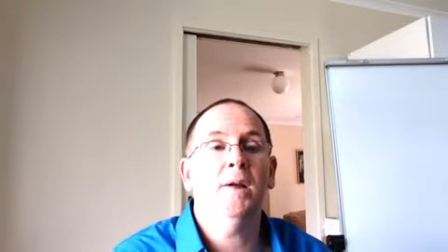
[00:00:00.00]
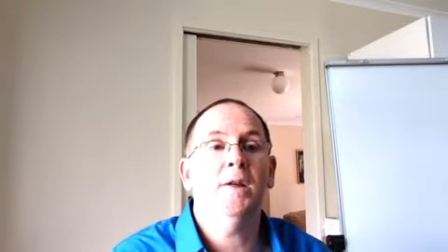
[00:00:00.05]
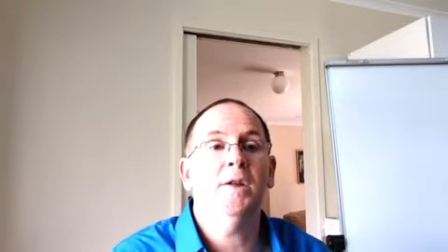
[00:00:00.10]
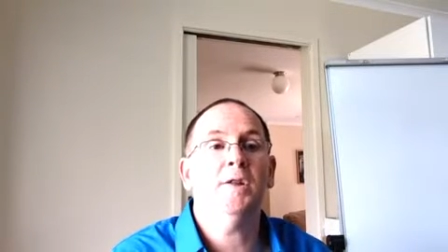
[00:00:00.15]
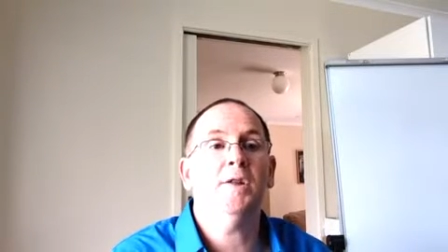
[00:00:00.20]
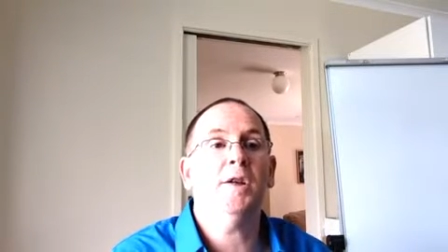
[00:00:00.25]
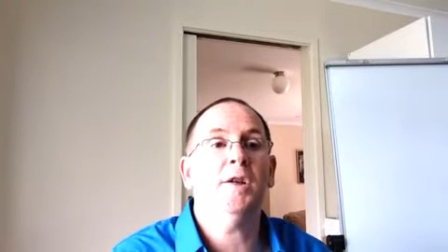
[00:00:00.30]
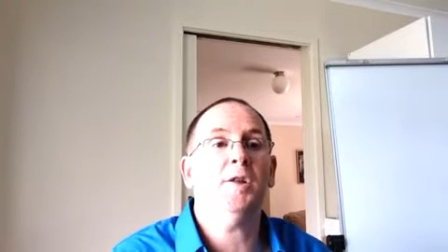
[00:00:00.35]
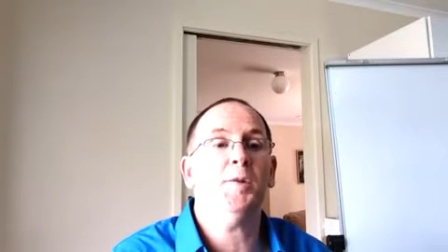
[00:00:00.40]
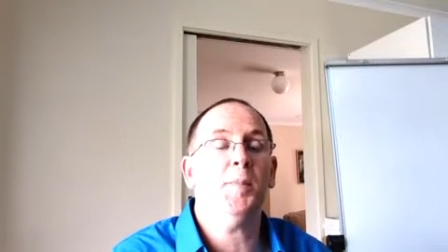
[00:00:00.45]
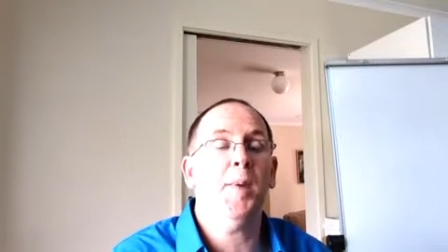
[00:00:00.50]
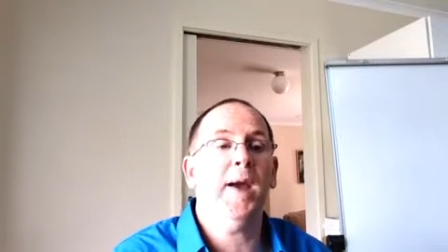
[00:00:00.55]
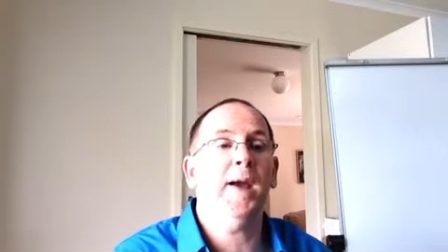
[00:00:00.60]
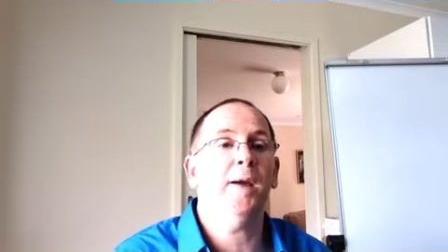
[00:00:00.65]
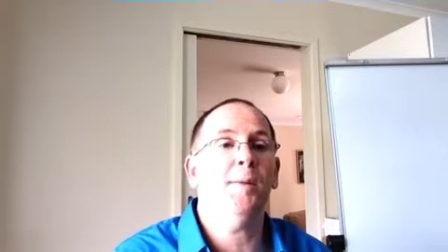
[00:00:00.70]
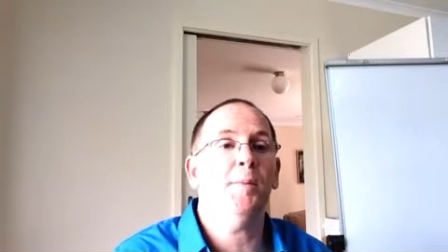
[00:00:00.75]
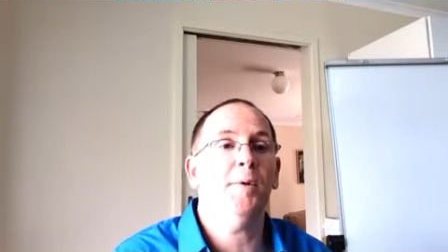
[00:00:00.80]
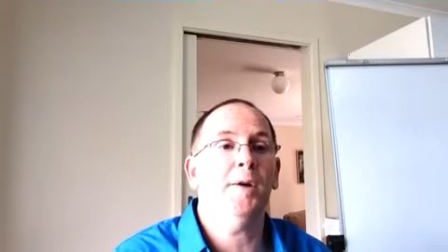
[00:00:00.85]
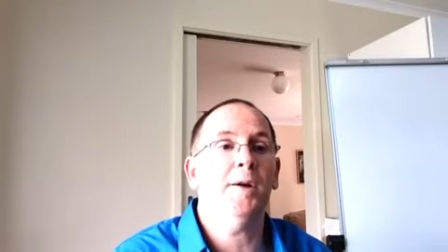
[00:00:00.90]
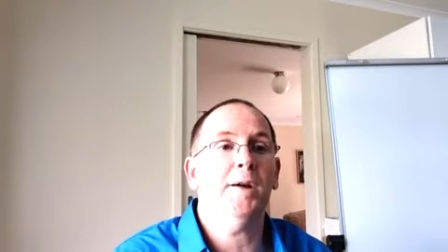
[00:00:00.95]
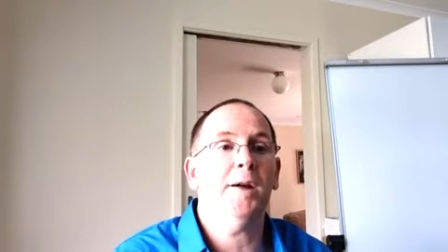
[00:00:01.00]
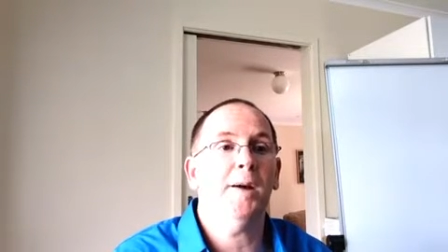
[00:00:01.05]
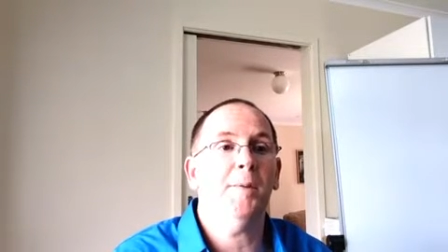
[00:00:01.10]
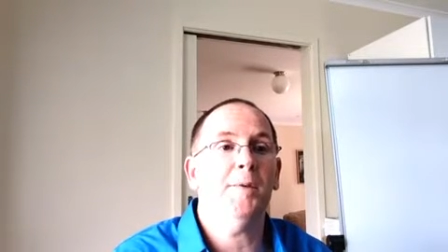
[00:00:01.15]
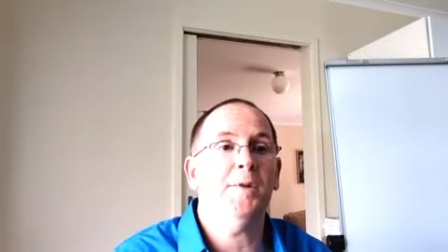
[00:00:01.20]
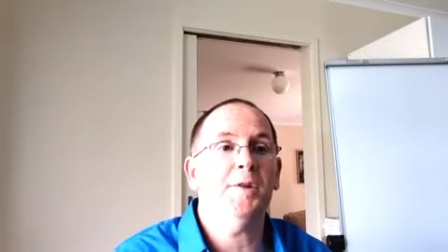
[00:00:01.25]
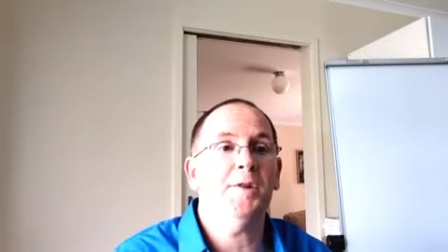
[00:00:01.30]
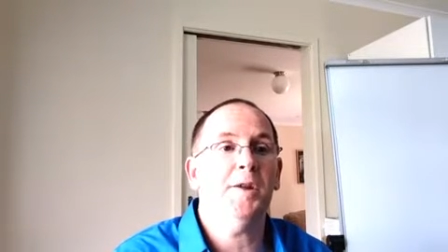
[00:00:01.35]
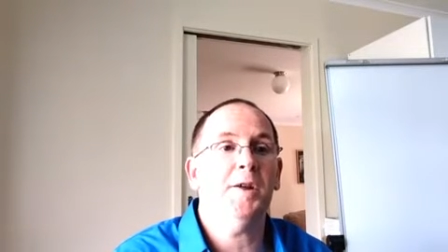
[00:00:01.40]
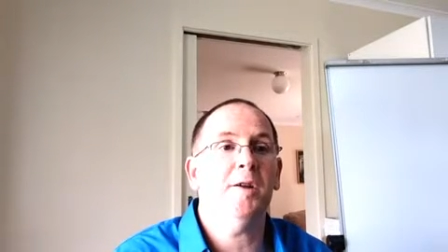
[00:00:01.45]
Steve Spangenberg
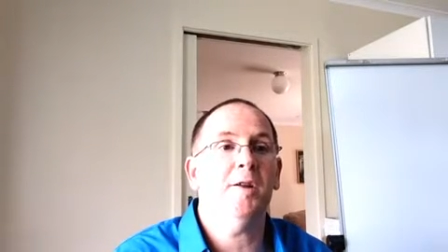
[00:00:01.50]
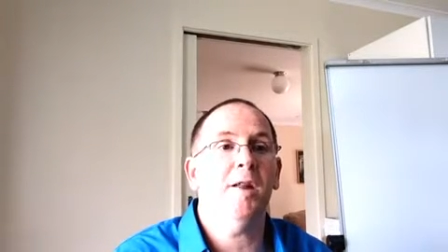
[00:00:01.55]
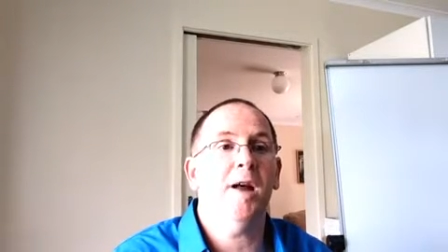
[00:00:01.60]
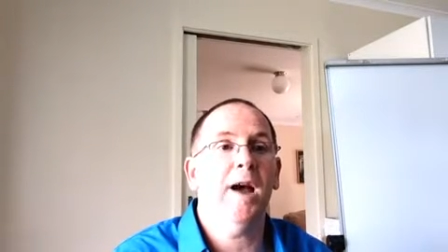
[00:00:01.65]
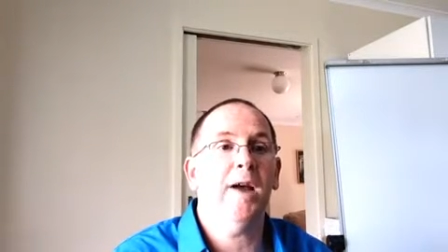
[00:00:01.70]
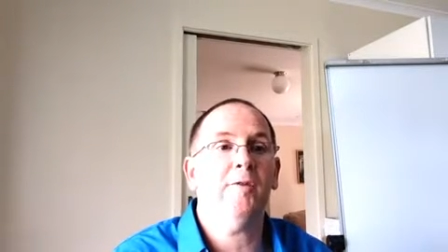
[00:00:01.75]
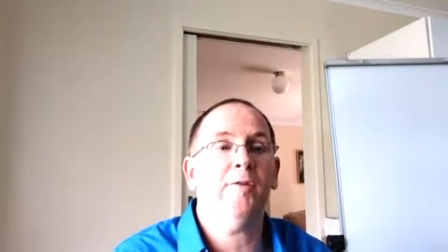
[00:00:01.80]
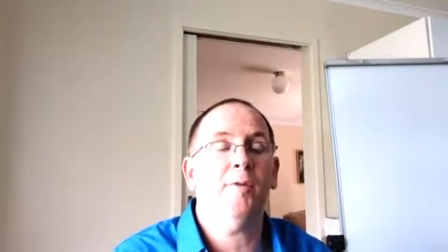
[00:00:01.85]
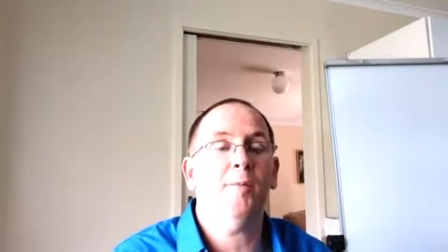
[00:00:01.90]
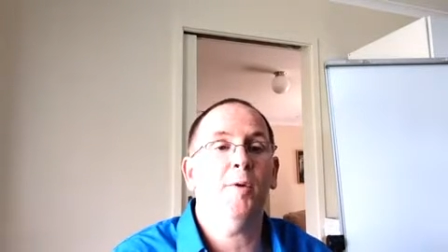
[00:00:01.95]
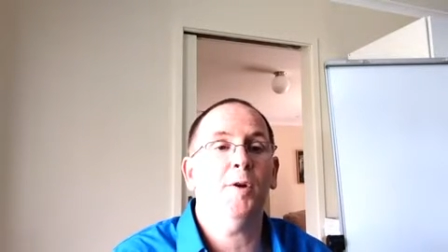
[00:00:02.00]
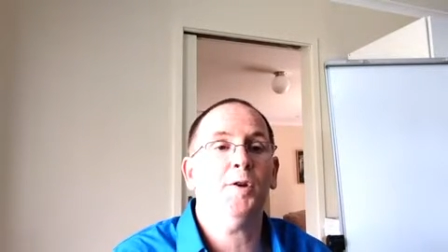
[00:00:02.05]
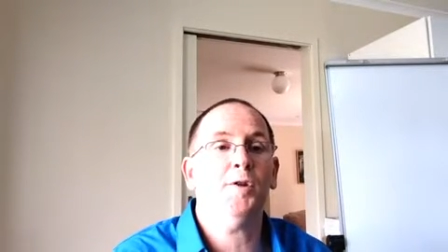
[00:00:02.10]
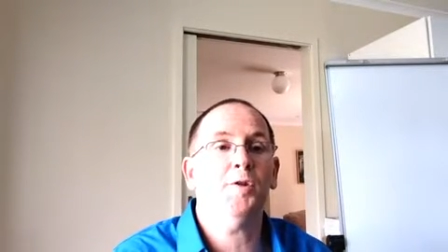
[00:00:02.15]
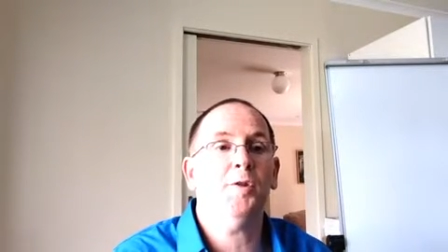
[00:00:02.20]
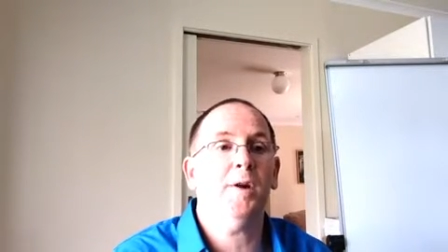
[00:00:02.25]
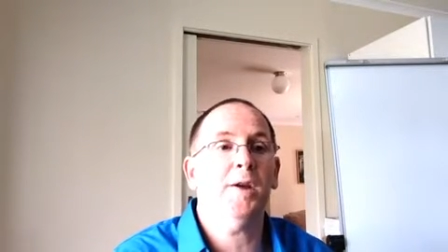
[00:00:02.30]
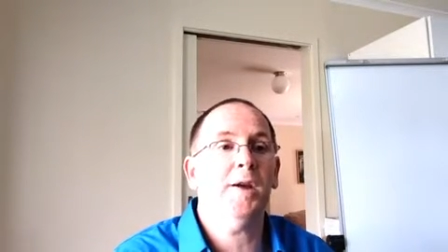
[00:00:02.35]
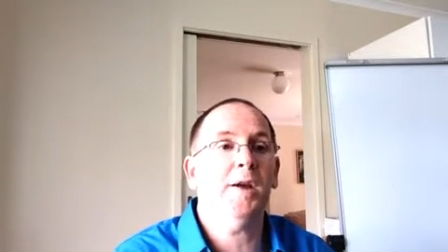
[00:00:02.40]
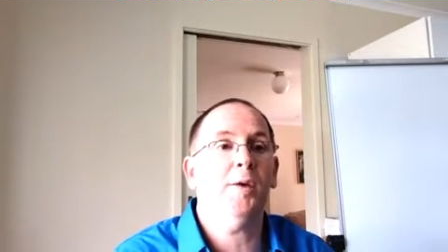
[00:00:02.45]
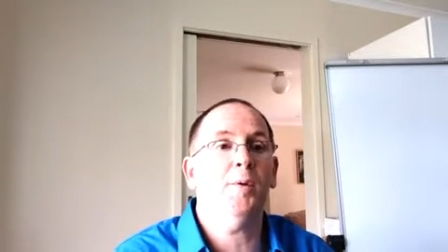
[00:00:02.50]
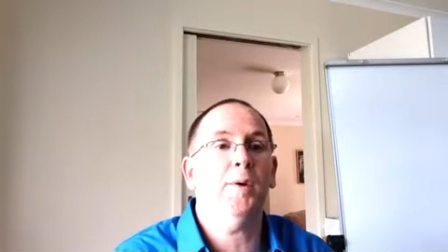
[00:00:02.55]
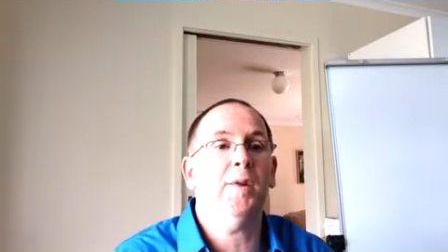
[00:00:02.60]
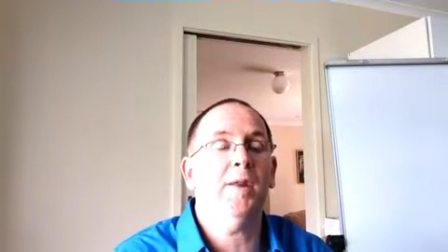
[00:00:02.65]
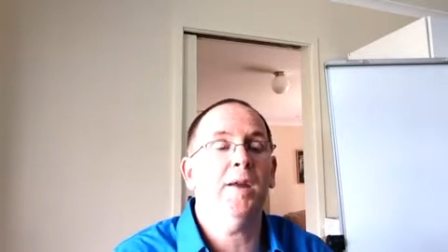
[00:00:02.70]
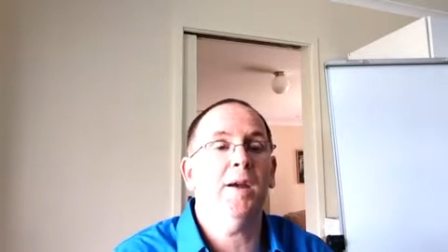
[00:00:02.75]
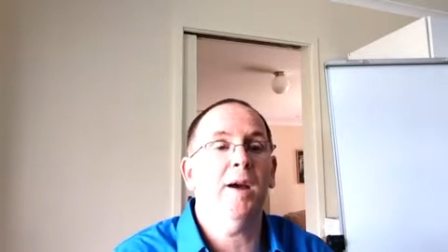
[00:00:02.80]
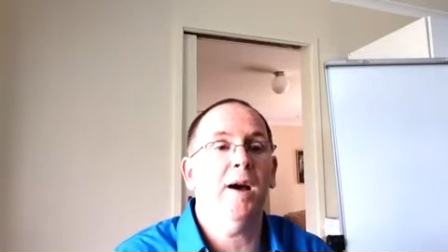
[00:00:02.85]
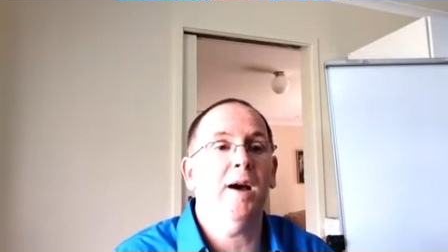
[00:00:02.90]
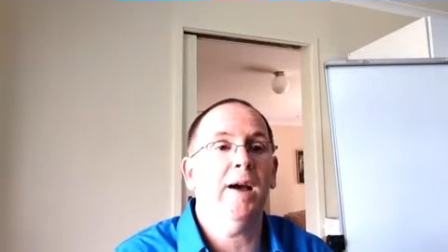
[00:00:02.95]
coming to you live from Australia with
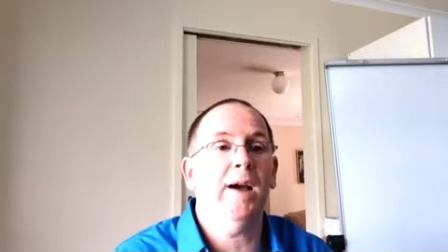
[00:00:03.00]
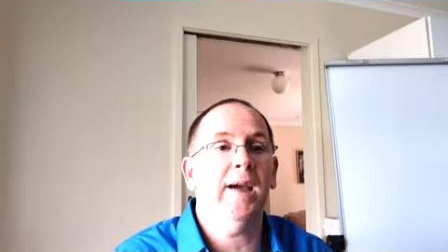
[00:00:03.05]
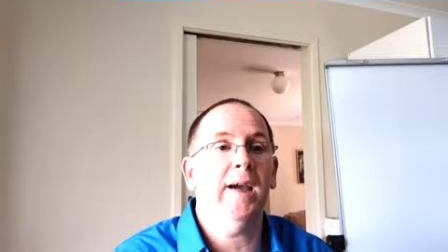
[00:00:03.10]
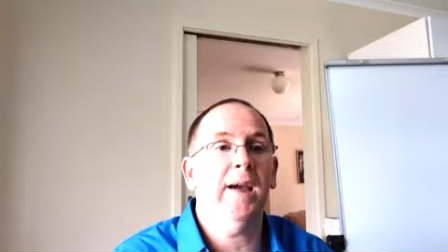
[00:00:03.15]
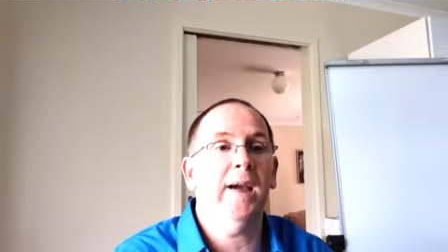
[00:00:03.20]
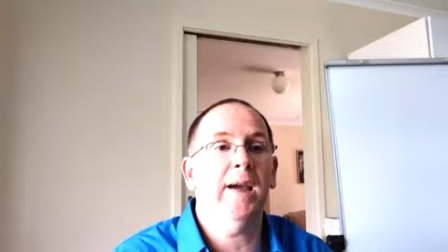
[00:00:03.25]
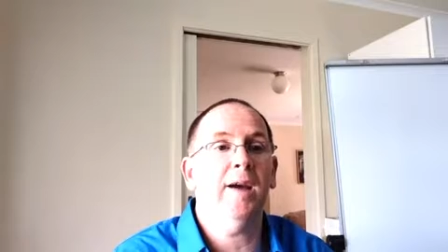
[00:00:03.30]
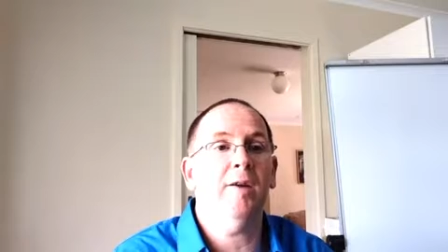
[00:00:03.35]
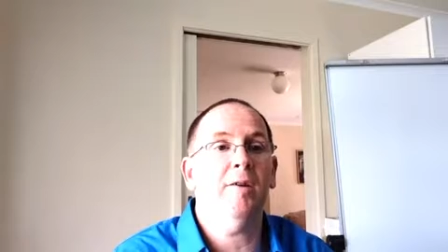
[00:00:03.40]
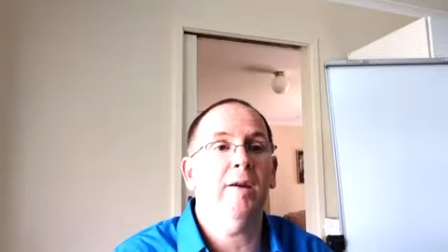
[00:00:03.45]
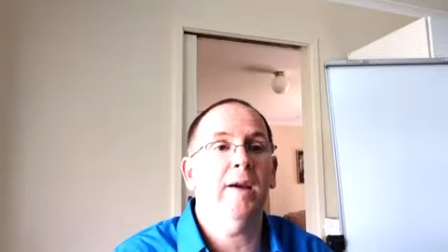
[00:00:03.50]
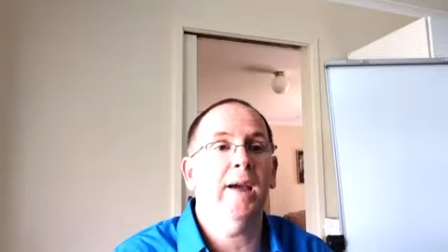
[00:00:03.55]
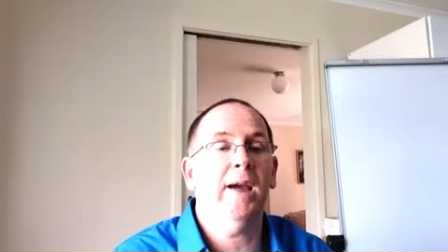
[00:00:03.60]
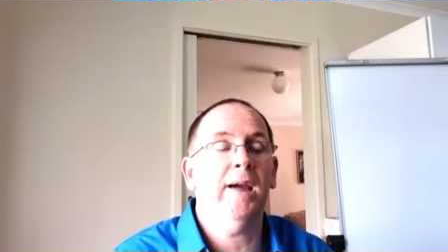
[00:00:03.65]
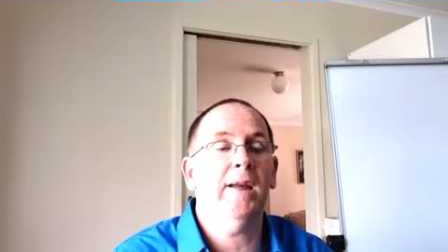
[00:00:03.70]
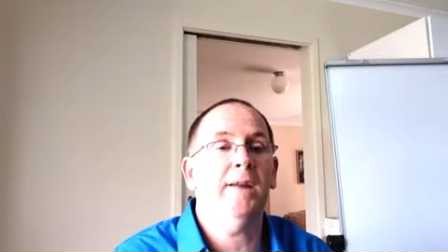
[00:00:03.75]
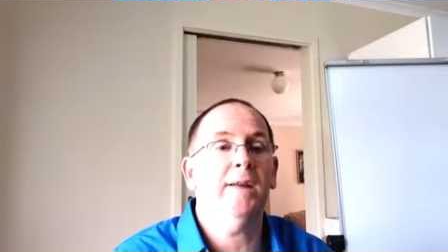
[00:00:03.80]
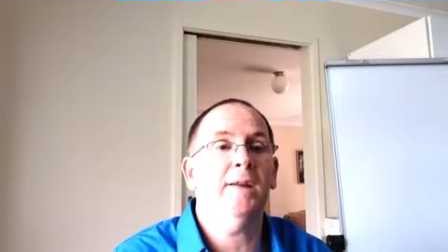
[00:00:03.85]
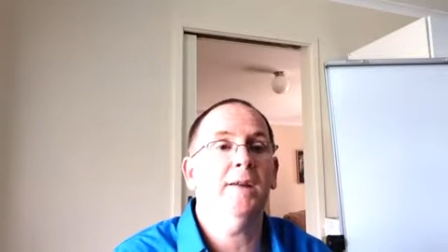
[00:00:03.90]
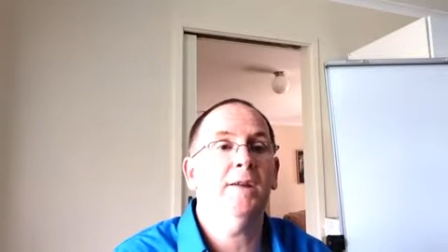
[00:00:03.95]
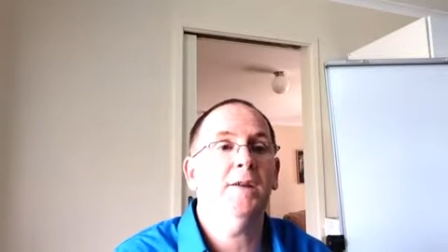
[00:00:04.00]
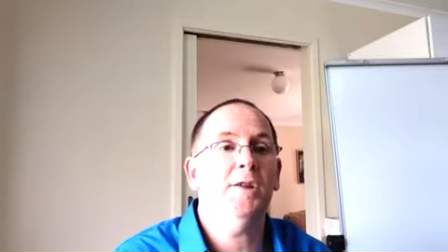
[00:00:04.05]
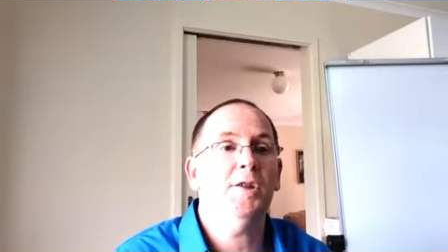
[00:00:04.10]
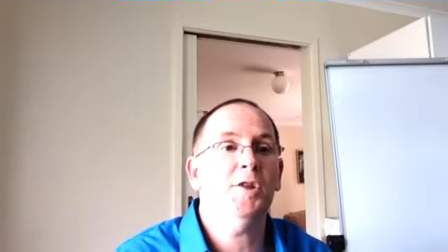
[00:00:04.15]
the ILN